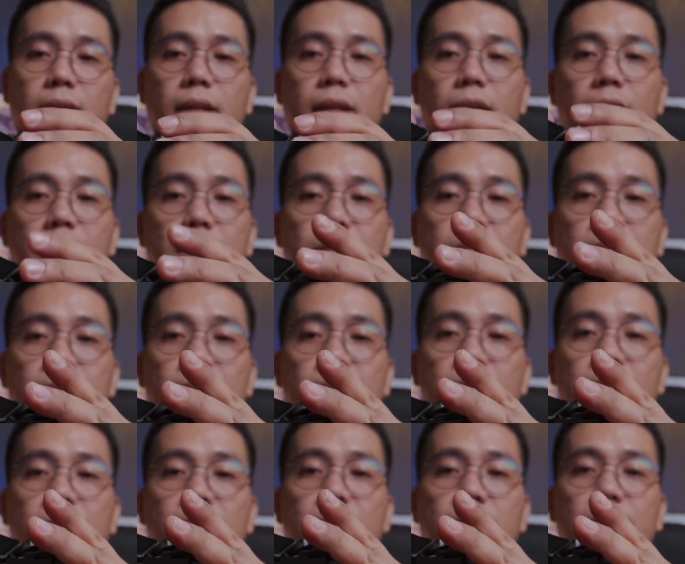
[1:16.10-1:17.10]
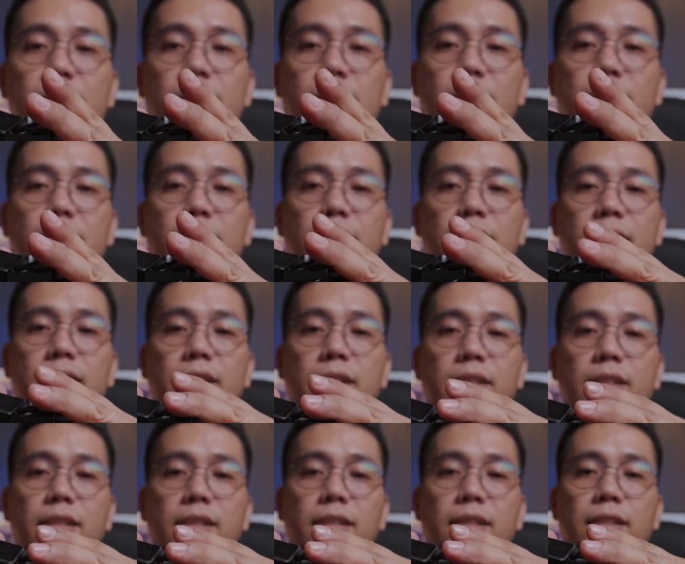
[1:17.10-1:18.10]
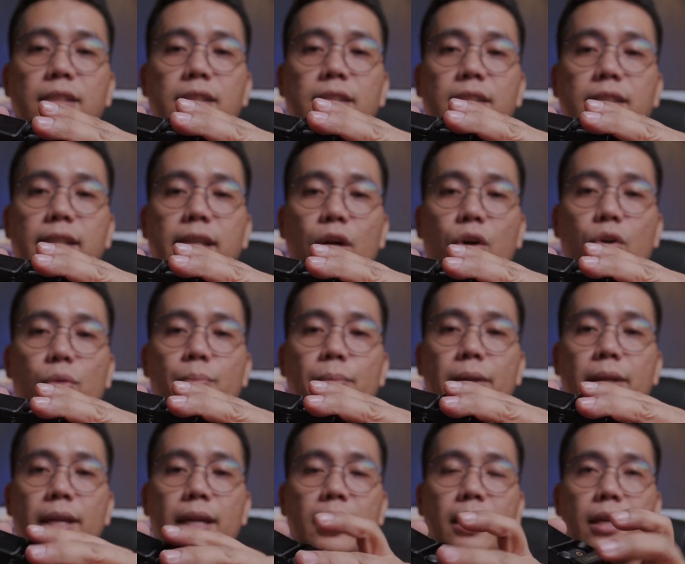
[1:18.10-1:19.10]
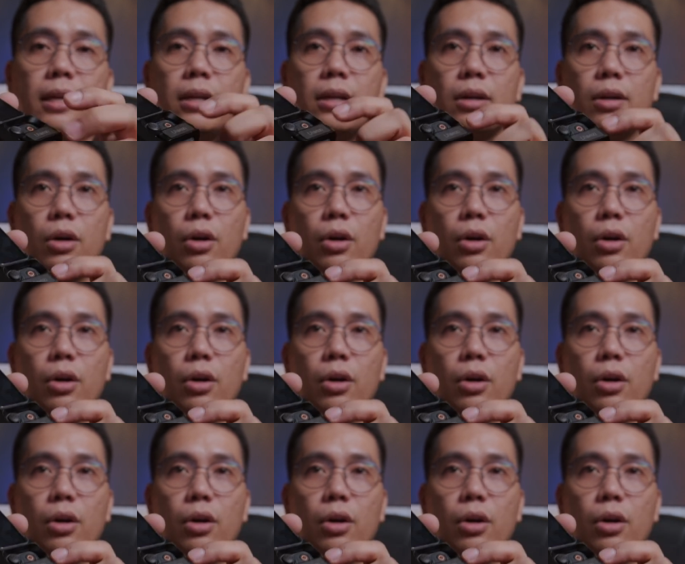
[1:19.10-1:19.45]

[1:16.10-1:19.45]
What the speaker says: until the opening